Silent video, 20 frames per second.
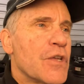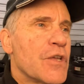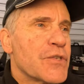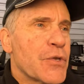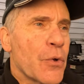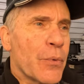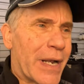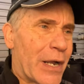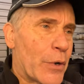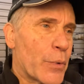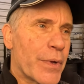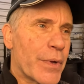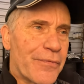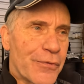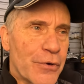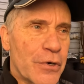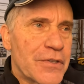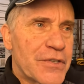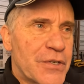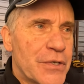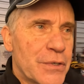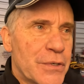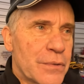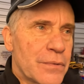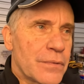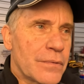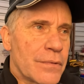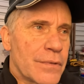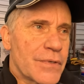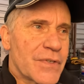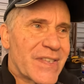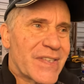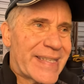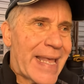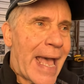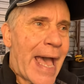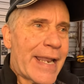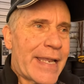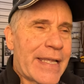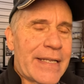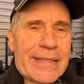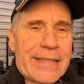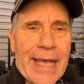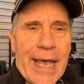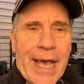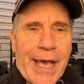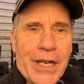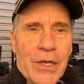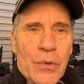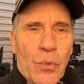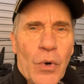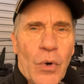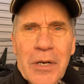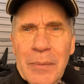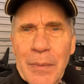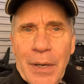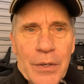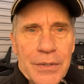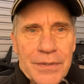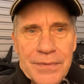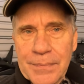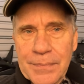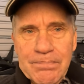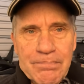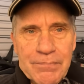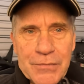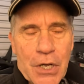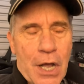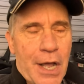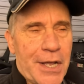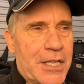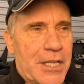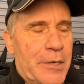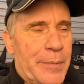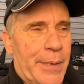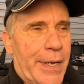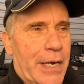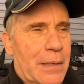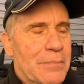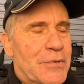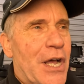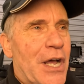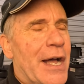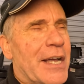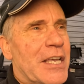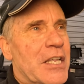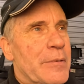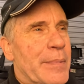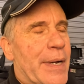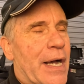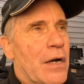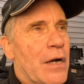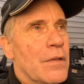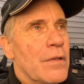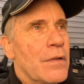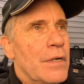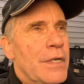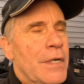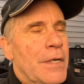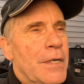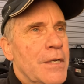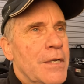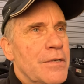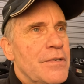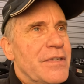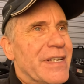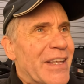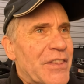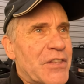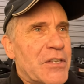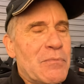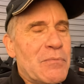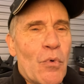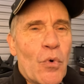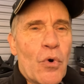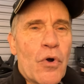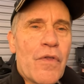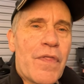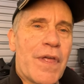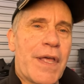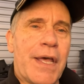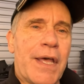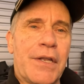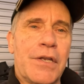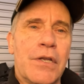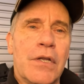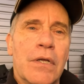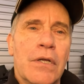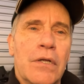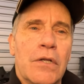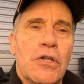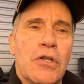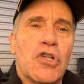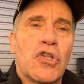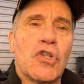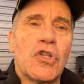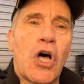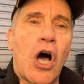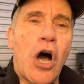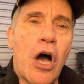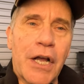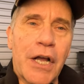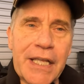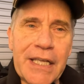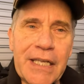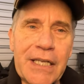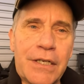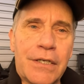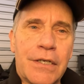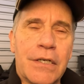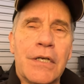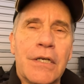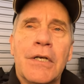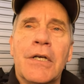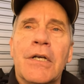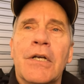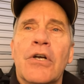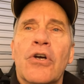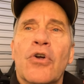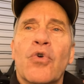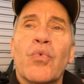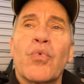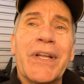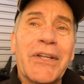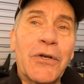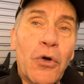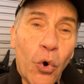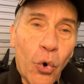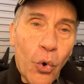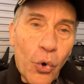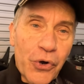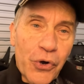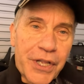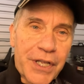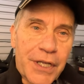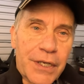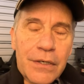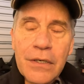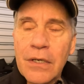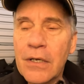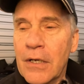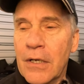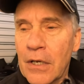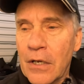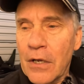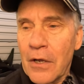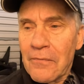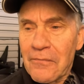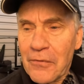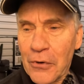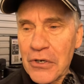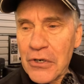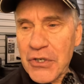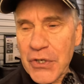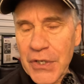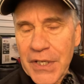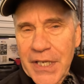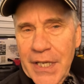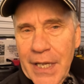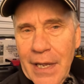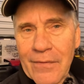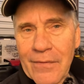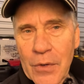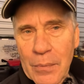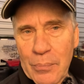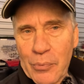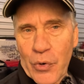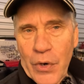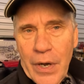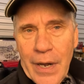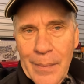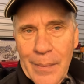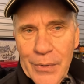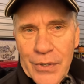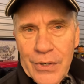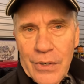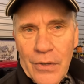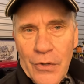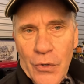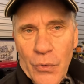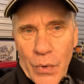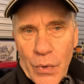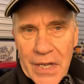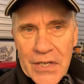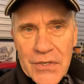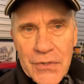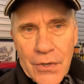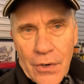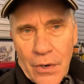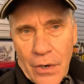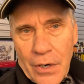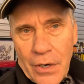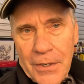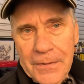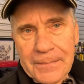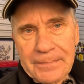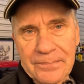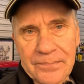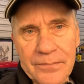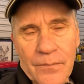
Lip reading: So when I refer to static data, what am I talking about? I'm talking about nothing more than logging, recording virtually every parameter on the race car